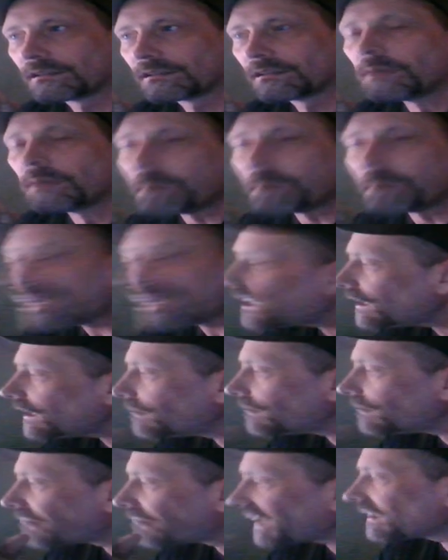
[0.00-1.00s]
Becky,
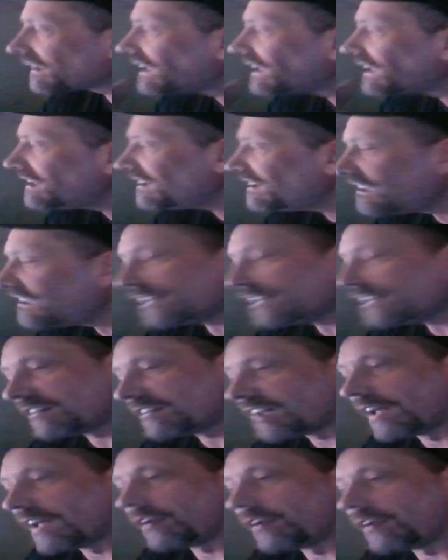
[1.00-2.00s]
they need to get the
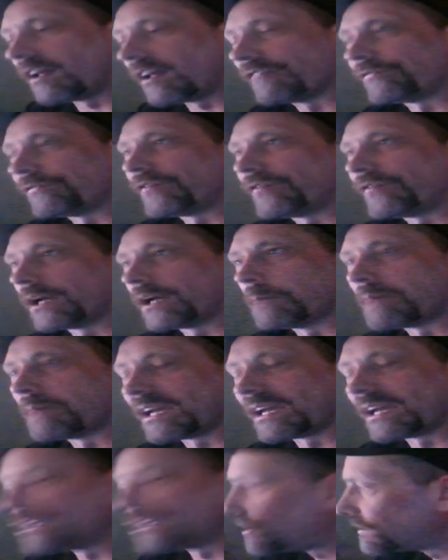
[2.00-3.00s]
title off fucking
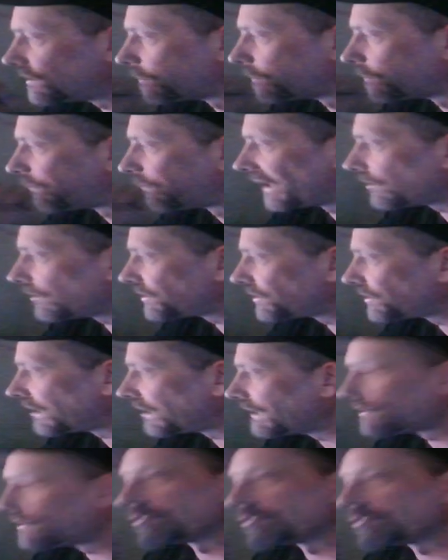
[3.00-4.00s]
Becky. She's a better
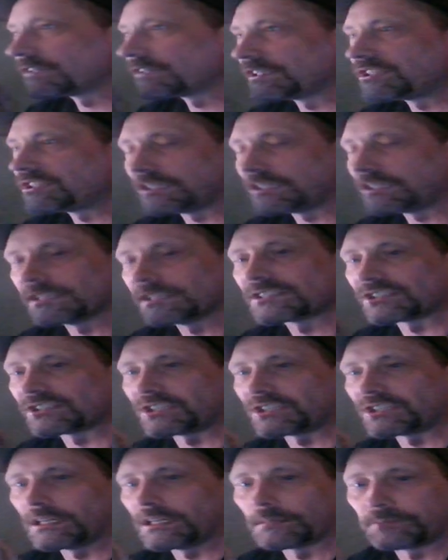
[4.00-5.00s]
chaser than she is a
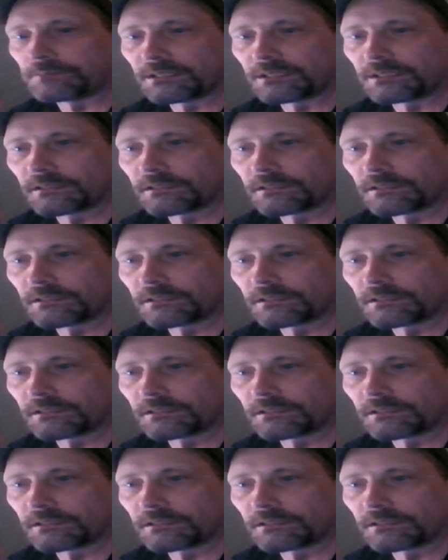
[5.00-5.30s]
champion.